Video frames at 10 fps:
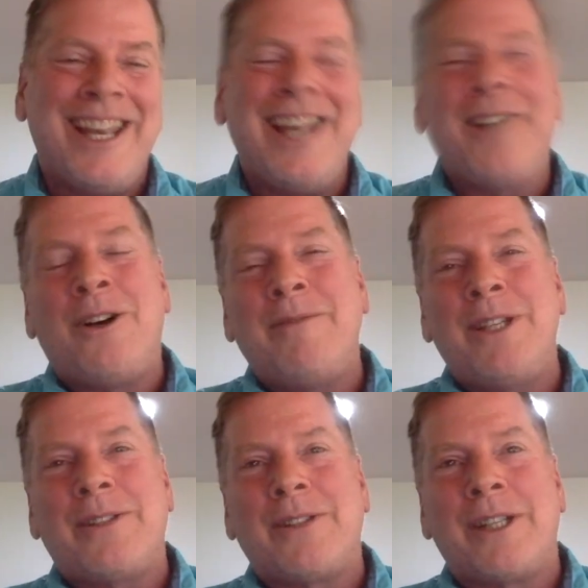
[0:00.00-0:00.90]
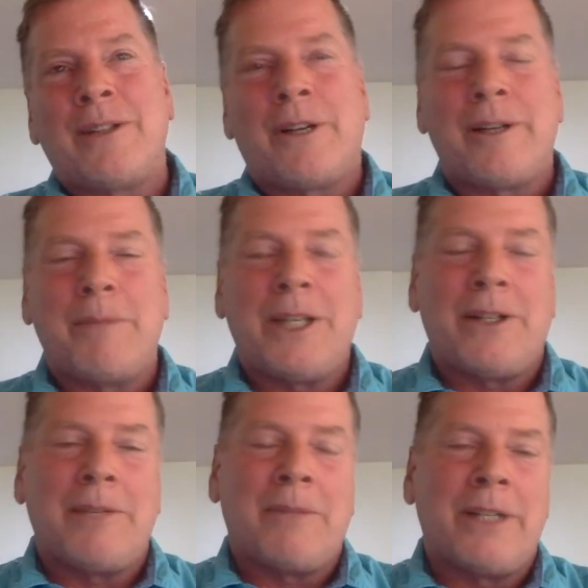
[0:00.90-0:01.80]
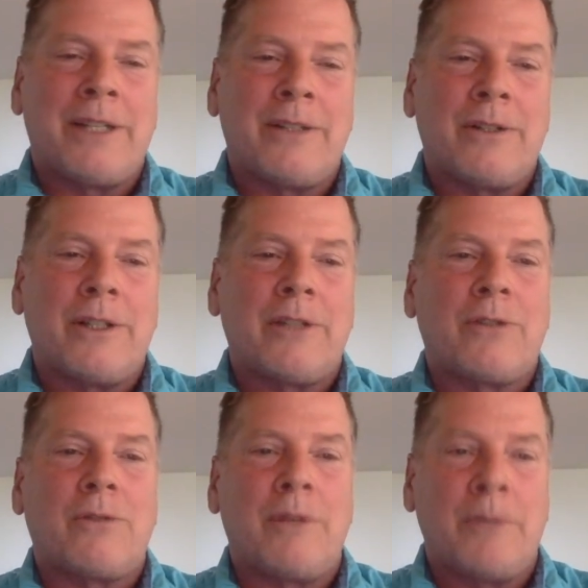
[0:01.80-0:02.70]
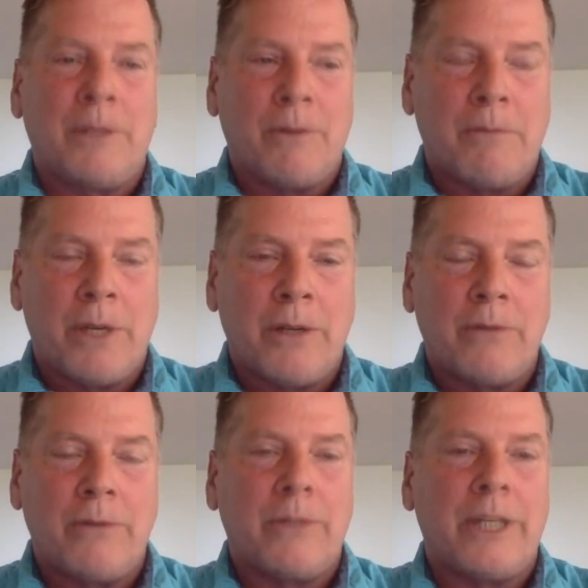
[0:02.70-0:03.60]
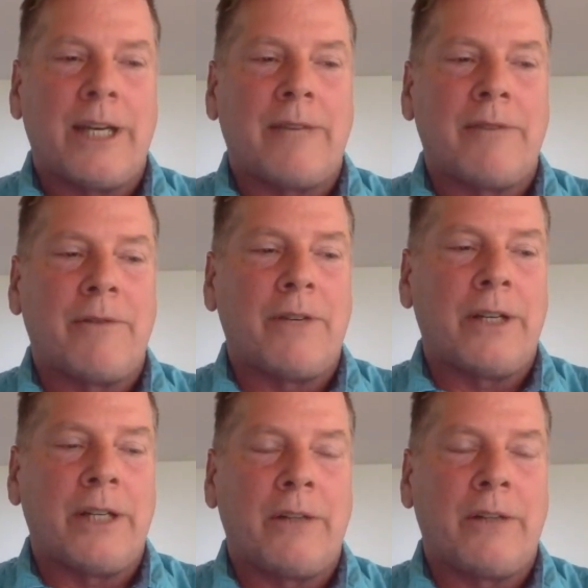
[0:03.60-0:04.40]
and obviously, a lot of BLM lands are extremely remote. We have a very